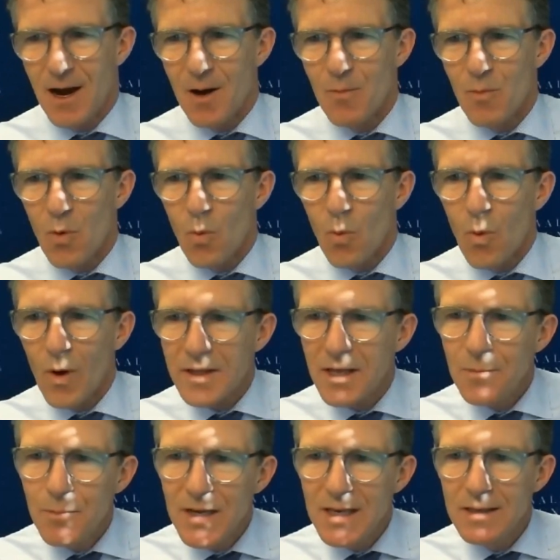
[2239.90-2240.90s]
Um, what
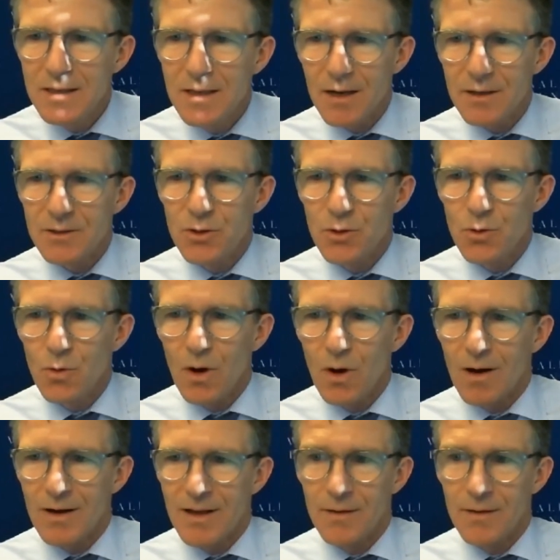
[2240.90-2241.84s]
can be done to,